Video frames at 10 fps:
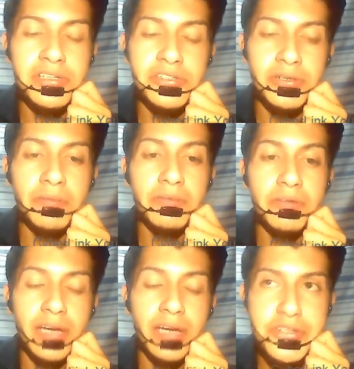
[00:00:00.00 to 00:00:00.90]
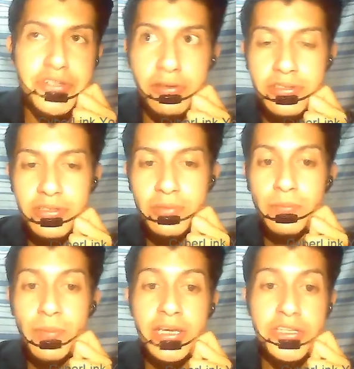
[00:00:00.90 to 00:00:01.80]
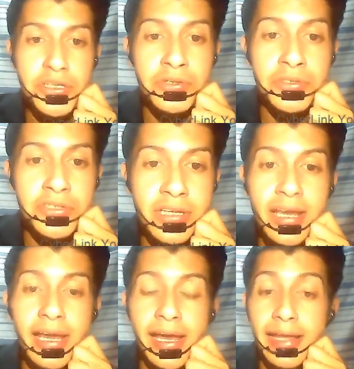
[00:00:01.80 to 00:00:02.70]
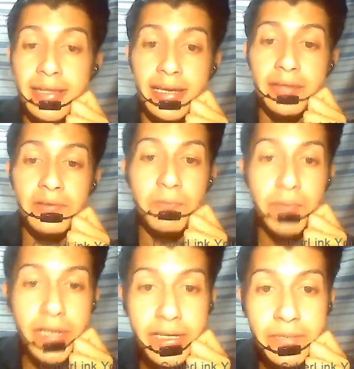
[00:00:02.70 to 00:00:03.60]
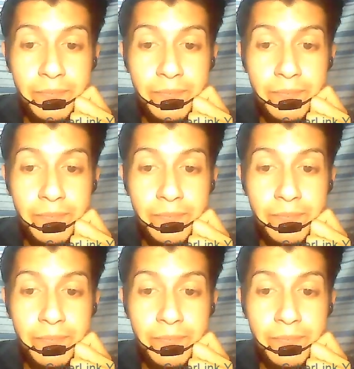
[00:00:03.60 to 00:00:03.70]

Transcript: of Education also mentions that in reading,